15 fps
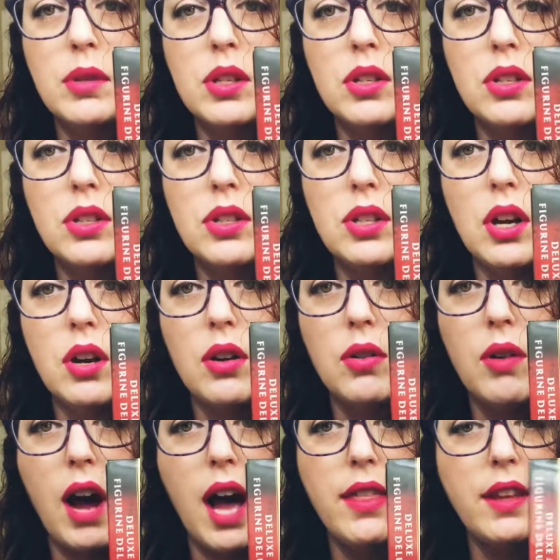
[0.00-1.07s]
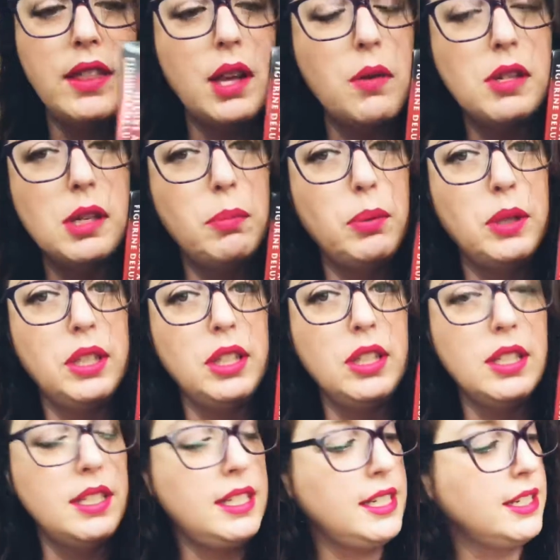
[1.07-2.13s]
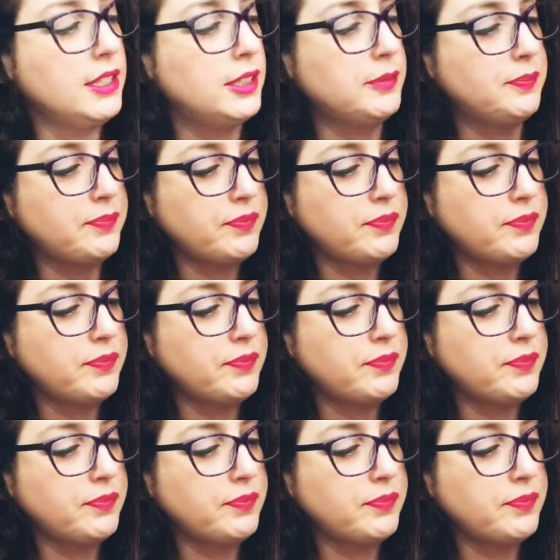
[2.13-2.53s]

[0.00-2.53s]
So I thought that was a pretty good deal.